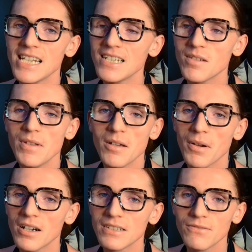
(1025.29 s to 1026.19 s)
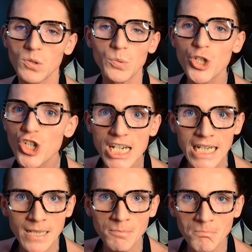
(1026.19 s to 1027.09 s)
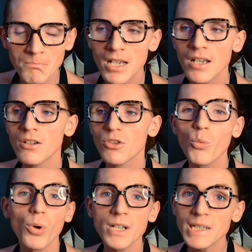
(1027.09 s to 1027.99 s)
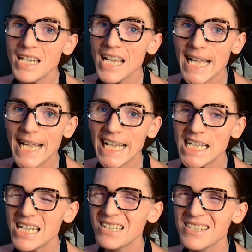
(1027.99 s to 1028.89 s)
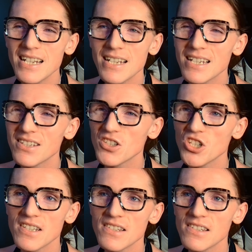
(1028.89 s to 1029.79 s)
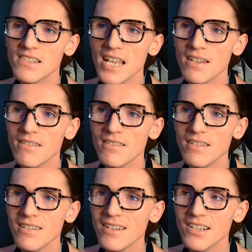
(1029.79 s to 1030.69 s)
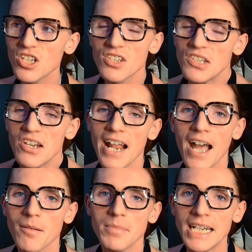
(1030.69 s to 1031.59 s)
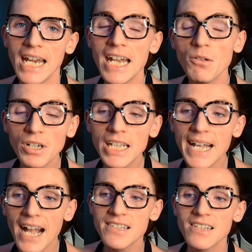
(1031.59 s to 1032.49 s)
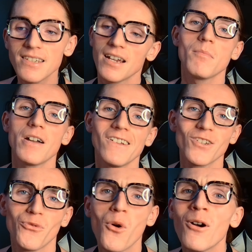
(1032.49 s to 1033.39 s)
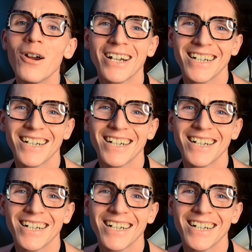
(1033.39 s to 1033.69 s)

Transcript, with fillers: need to be a part of the regime, the workday. It's just not happening. And it really hasn't done much for